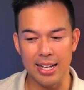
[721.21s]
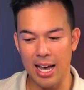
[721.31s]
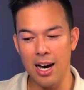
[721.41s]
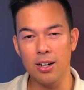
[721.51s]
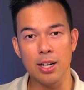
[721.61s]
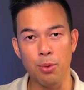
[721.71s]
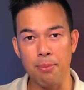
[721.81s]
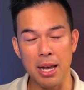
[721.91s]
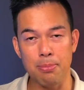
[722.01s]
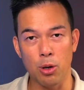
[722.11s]
How can we
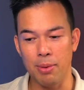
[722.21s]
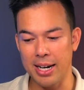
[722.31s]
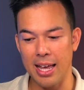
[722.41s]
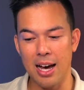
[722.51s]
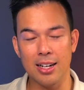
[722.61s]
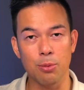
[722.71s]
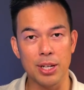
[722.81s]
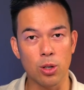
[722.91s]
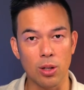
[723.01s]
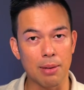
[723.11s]
make more money? How can we
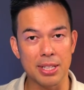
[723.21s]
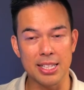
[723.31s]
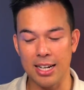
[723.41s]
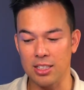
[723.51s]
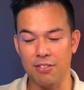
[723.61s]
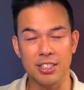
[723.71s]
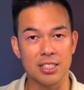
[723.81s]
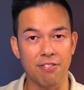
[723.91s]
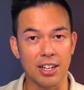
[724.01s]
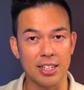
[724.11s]
call up the tax office
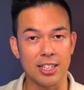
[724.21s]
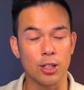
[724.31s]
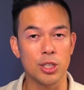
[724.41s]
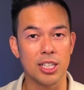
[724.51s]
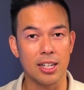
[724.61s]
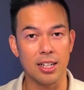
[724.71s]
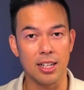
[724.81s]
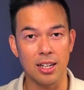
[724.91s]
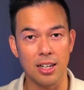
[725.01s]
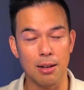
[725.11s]
to fucking negotiate
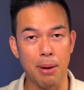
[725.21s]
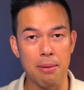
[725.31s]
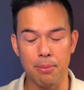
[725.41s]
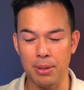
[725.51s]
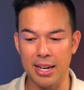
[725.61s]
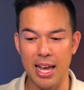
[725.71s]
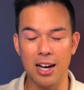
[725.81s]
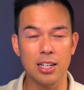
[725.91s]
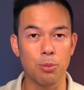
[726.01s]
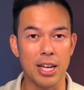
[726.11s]
a, a payment plan? How
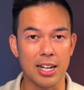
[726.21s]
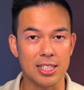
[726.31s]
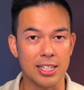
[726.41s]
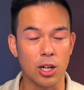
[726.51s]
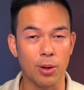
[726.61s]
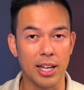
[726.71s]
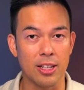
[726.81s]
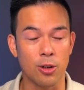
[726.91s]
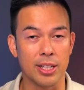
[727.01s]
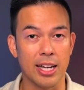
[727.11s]
can we actually go out
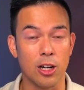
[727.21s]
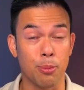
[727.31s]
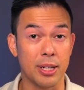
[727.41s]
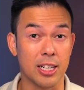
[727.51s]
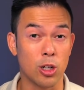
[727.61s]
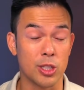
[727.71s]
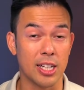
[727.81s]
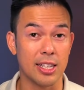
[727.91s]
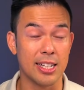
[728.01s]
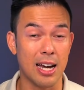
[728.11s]
there and get help and
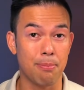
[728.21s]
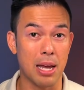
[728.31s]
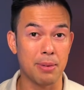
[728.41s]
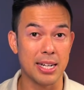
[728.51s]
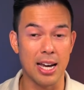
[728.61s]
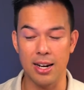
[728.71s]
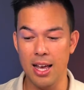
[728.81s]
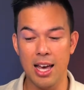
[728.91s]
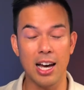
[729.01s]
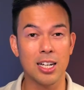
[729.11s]
negotiate the down payment down?
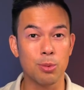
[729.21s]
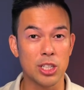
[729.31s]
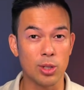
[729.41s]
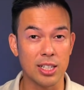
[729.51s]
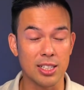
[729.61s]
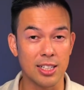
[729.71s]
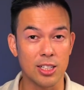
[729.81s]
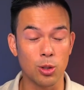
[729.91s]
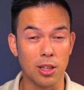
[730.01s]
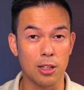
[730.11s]
How can we structure the
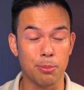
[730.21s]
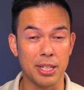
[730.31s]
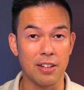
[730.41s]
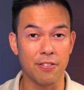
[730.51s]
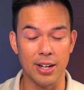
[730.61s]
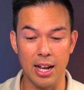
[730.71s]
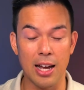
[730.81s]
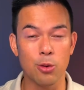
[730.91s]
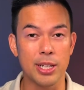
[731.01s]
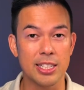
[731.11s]
deal a little bit different? How
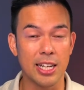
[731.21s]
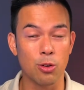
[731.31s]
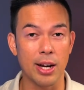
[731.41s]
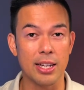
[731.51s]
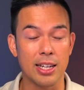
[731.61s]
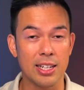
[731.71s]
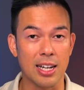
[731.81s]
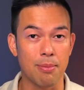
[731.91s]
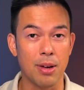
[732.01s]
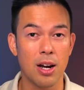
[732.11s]
do we generate
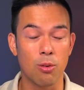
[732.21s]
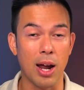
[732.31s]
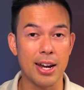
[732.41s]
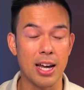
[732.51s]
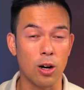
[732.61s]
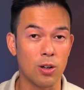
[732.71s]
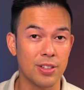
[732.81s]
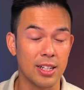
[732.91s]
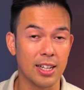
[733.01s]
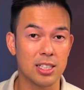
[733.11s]
income right now over
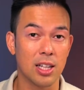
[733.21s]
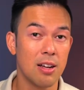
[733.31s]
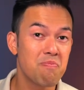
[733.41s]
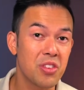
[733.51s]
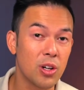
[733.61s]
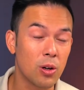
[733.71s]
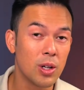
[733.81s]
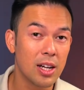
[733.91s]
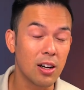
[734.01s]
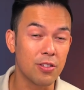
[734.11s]
the next, you know,
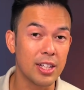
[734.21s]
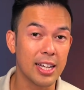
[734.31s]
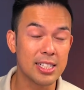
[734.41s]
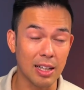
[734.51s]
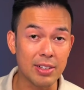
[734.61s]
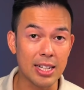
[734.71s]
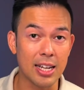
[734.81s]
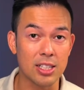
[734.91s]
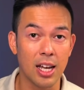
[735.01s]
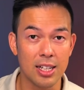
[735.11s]
over the next seven
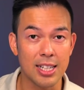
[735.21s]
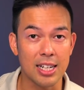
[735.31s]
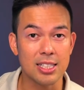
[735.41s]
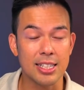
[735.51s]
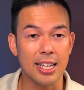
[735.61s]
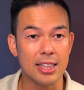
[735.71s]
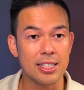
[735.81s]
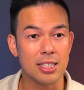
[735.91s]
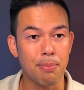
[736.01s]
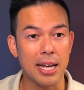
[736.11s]
days to actually get this,
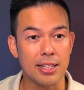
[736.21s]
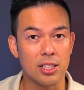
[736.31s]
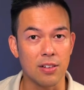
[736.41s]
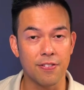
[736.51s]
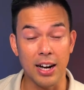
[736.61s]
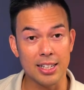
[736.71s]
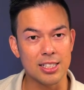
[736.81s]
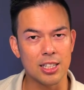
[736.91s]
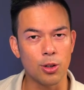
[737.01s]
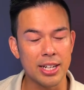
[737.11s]
to pay this off? Fuck,
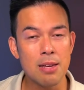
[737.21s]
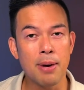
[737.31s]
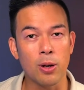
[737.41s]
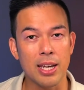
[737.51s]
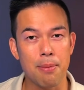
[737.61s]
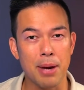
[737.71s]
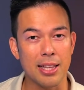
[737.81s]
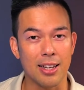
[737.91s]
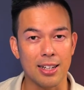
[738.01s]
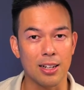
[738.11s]
is there an email campaign
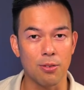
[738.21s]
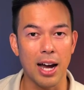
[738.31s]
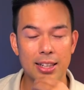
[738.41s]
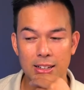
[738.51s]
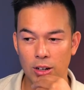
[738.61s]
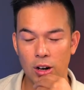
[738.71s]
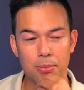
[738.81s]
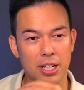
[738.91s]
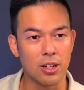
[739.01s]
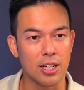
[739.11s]
that I can write that go, oh
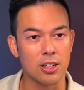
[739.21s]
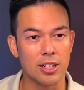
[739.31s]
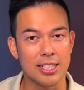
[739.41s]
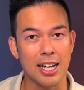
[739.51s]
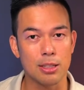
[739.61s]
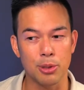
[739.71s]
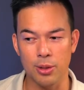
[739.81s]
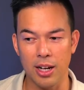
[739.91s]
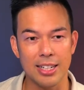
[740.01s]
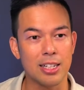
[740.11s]
my God, I got a tax bill
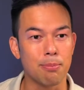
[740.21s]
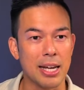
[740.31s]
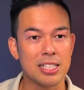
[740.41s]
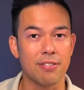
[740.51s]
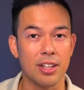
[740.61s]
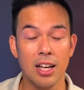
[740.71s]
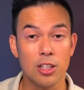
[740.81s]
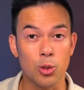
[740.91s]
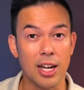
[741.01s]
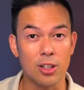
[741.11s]
and I need to make seven
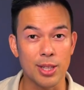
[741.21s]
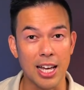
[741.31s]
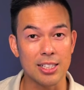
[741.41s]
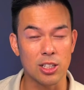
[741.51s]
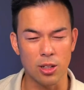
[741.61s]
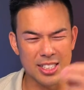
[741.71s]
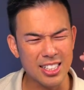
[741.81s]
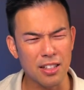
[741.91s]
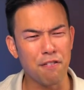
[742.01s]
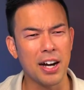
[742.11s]
three hundred thousand dollars.
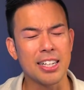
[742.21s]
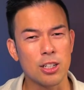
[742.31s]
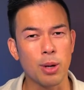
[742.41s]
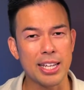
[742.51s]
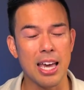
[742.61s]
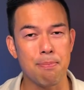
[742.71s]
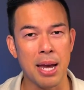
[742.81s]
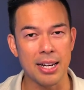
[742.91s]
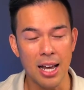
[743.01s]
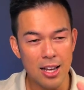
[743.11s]
It's a fucking great campaign.